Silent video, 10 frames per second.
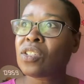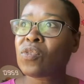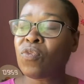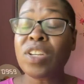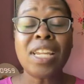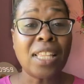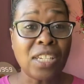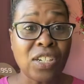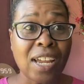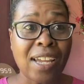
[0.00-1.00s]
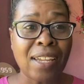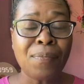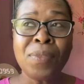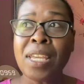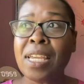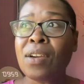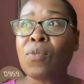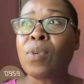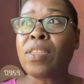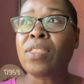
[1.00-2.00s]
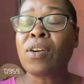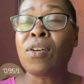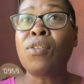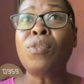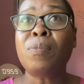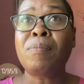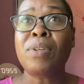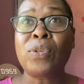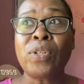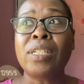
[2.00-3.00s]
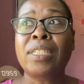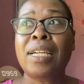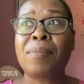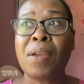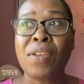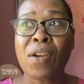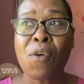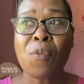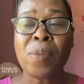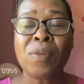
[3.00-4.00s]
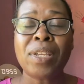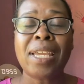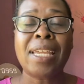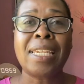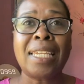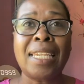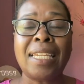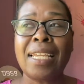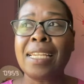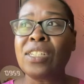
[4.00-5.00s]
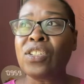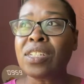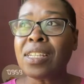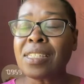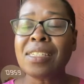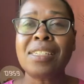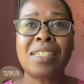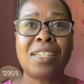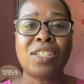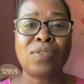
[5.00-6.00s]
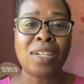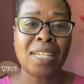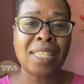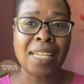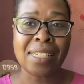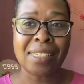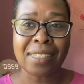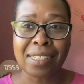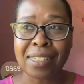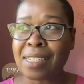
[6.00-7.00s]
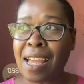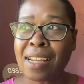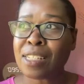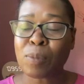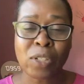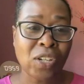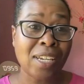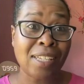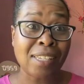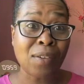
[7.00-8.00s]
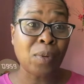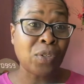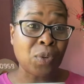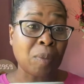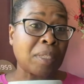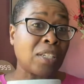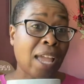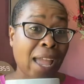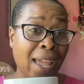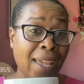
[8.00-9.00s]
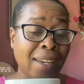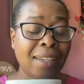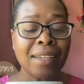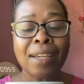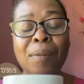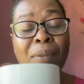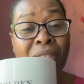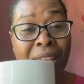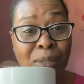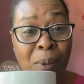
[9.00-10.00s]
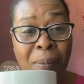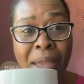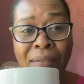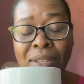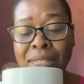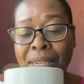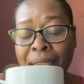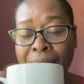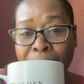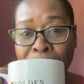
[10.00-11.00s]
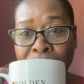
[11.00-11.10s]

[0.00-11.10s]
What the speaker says: vanilla chai with oat milk. I'm having oat milk and just a touch of honey, like not as much honey as I would normally add, but that's what I'm having today.